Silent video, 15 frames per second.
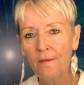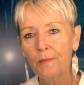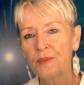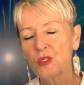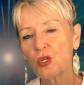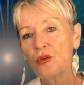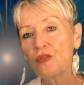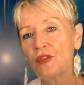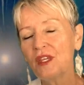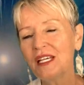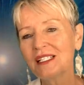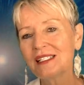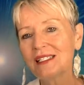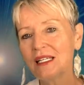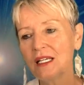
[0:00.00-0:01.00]
So
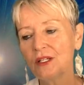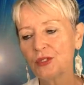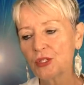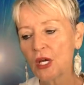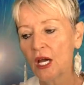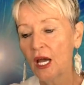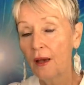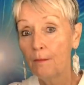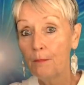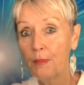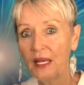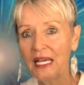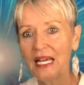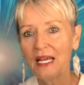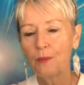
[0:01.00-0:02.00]
this is
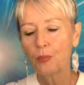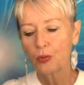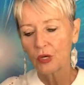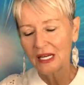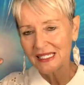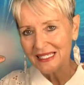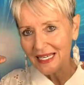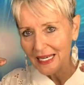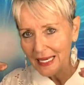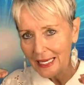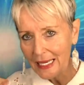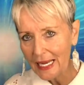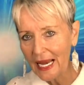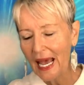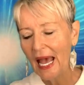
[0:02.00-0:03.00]
being present
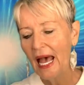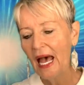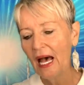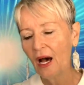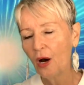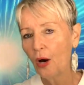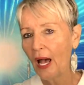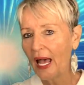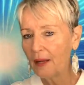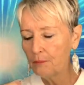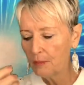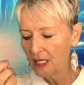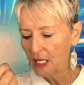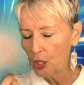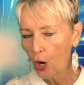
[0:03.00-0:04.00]
now and
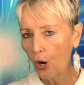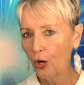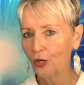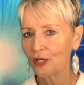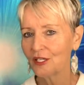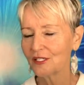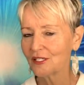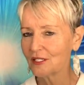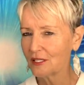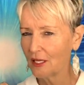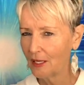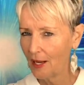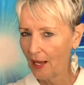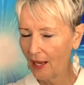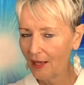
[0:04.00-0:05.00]
being honest
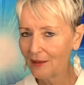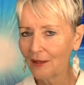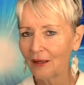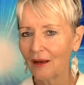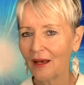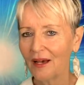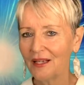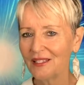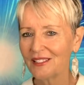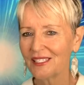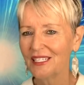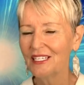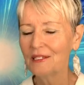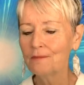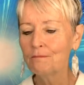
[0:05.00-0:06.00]
and
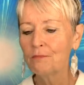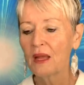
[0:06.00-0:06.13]
analyzing,